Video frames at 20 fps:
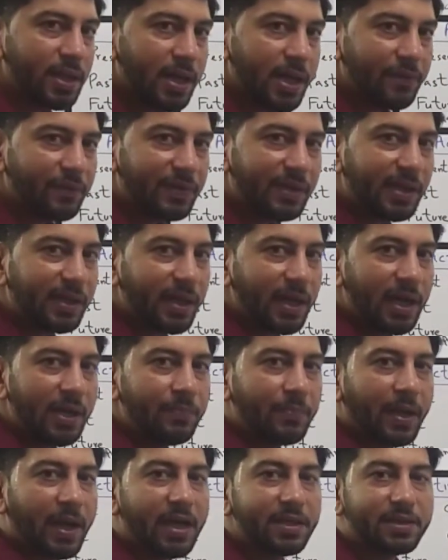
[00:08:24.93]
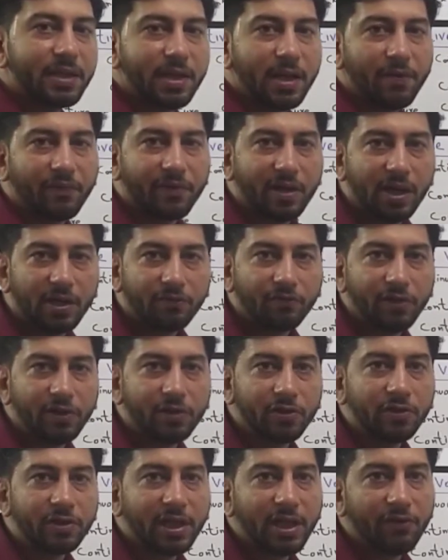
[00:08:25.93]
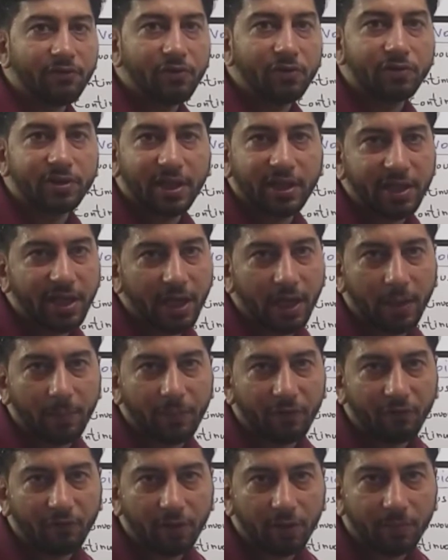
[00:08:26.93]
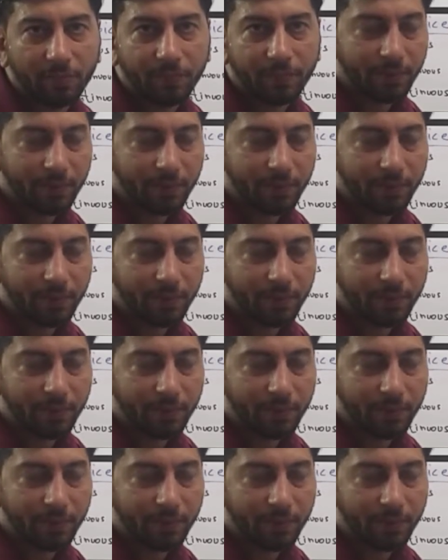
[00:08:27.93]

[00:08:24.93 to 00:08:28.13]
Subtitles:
indefinite and past indefinite, we don't have use any helping verb.